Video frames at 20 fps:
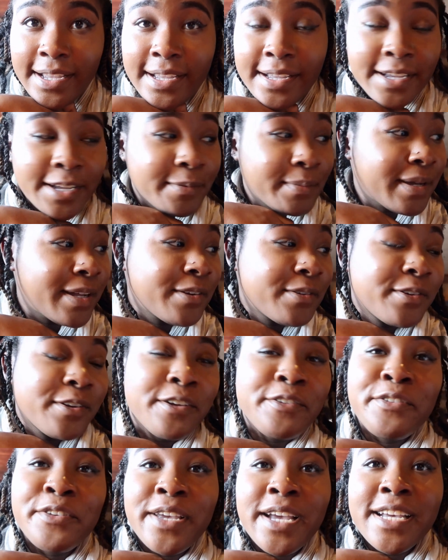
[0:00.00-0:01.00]
um, I don't
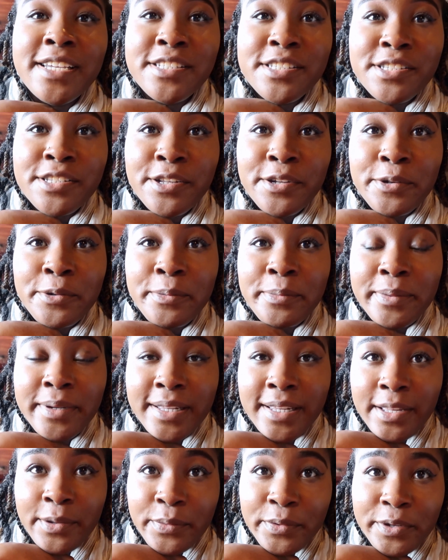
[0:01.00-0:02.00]
know if you guys know,
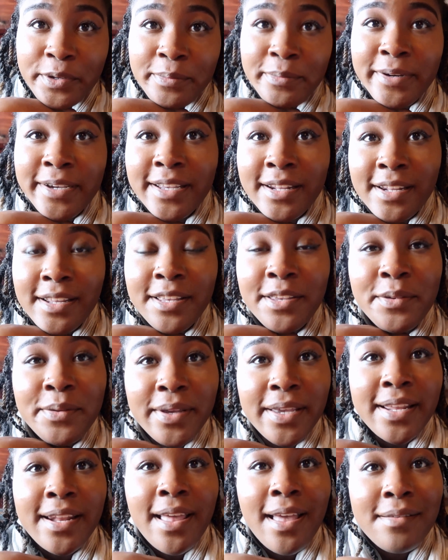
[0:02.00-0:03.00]
but like when you're pregnant you
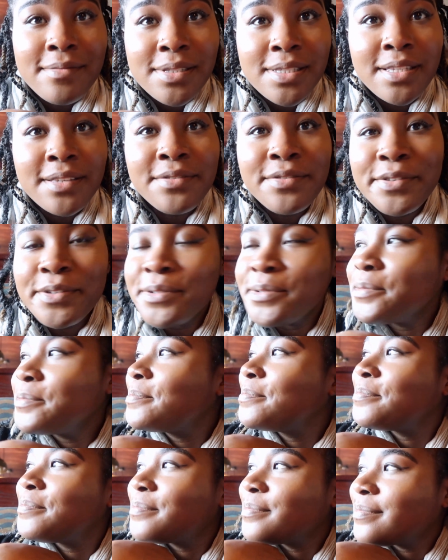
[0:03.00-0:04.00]
can't have seafood.
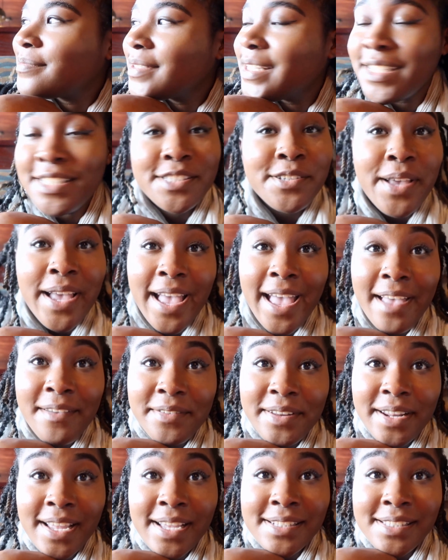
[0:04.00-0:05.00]
So I
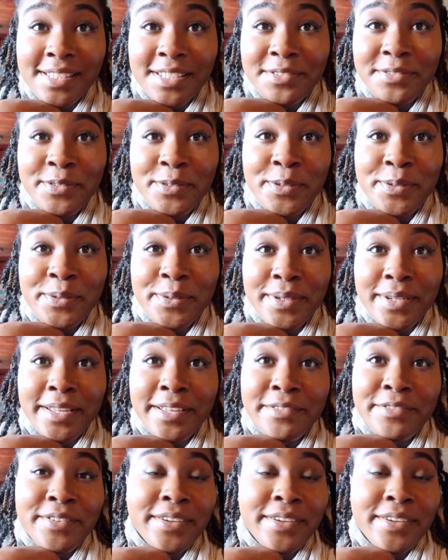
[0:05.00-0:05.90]
haven't had seafood in like